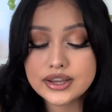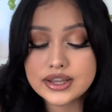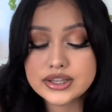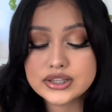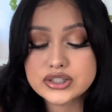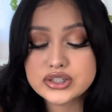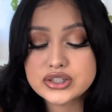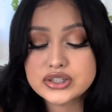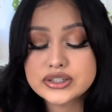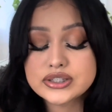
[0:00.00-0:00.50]

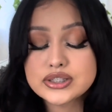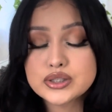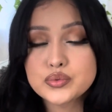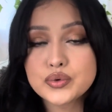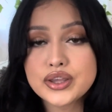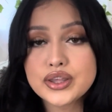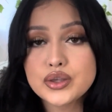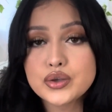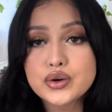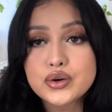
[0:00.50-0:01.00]
It's just
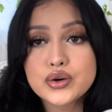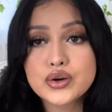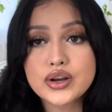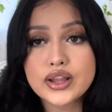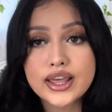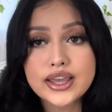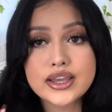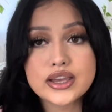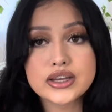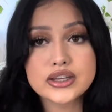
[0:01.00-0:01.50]
when you're
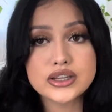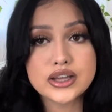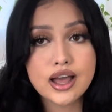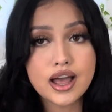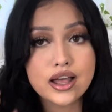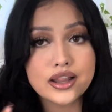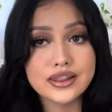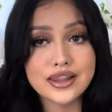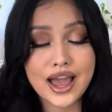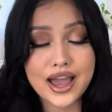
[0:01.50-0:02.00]
like
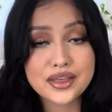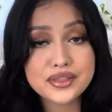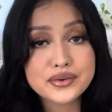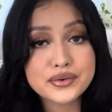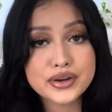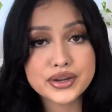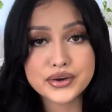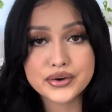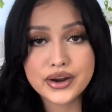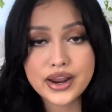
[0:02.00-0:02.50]

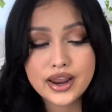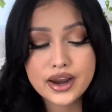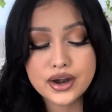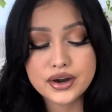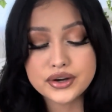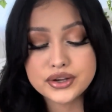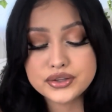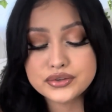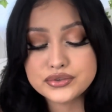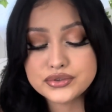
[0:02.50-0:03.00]
lathering your hair,
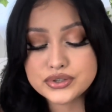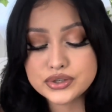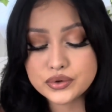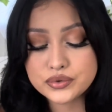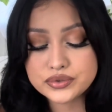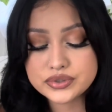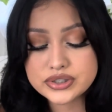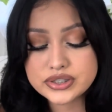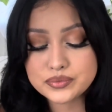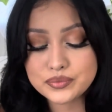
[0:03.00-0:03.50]
you
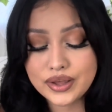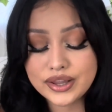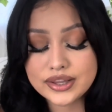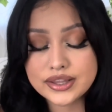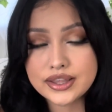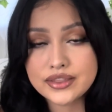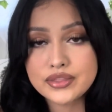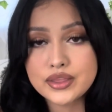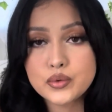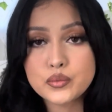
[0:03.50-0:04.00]
don't smell it,
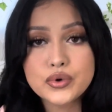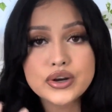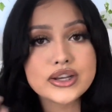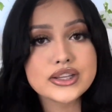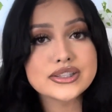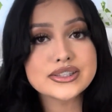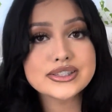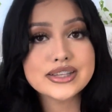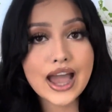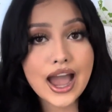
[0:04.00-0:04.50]
and then when
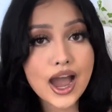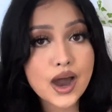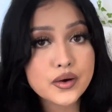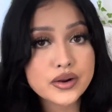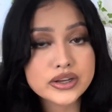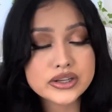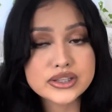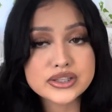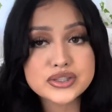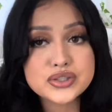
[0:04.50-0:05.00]
it's out
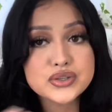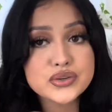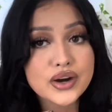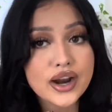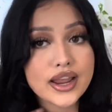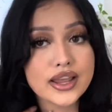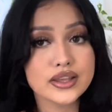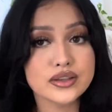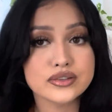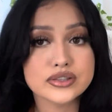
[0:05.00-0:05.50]
and it's dry,
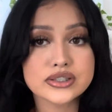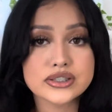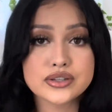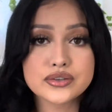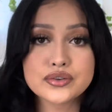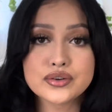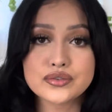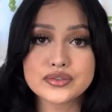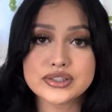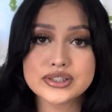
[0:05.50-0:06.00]
you still
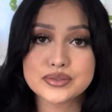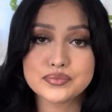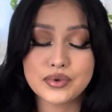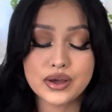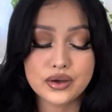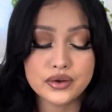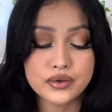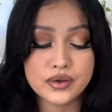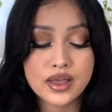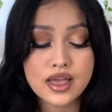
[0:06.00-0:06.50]
don't
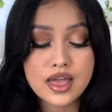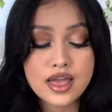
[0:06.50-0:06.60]
smell